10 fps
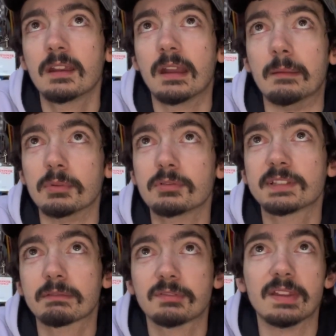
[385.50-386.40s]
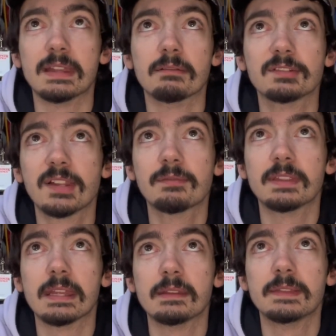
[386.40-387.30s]
and because obviously there are seven
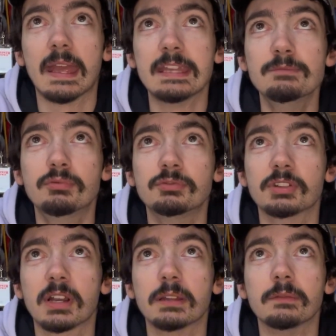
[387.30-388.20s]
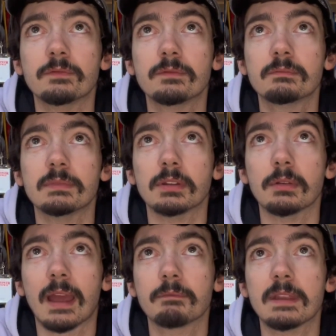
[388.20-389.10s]
there, they're able to kind of you know
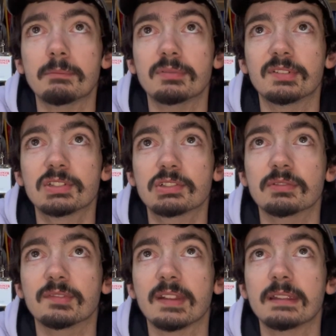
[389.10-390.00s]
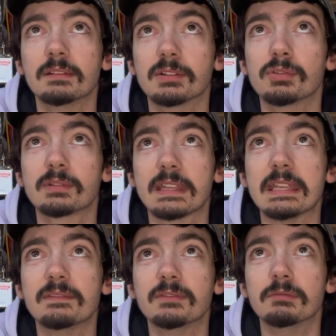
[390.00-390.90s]
have their positions look
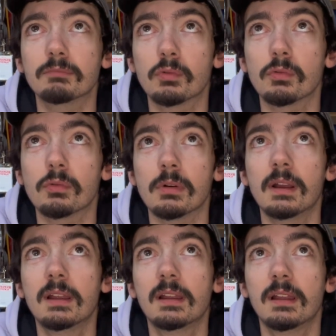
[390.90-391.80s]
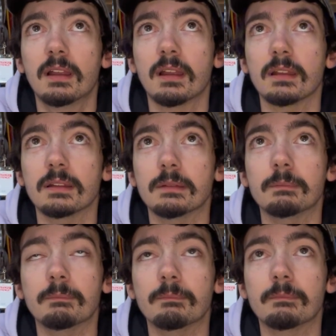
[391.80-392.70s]
even more,
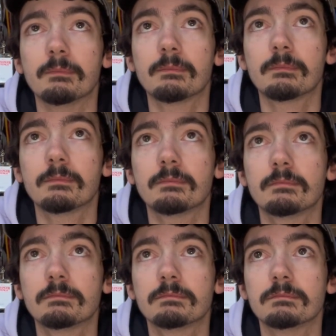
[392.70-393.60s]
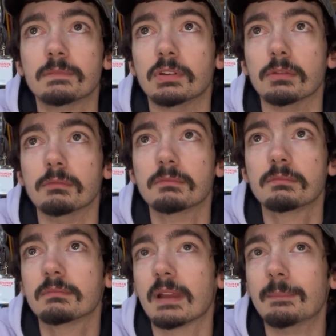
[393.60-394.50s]
um, you know,
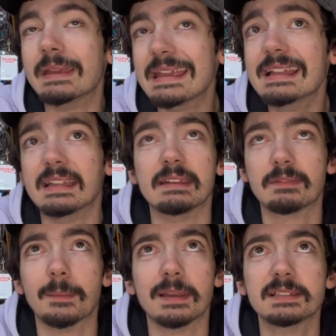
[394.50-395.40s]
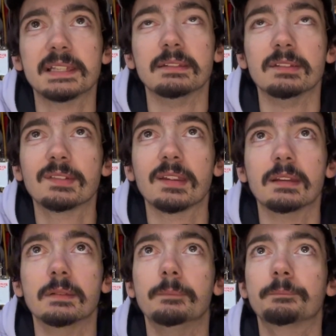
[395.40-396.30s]
appealing if that makes sense.
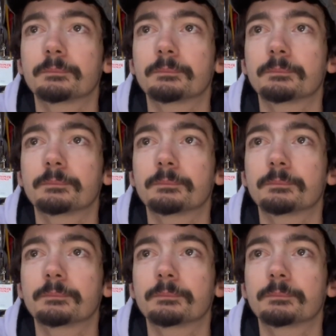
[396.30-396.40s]
Um,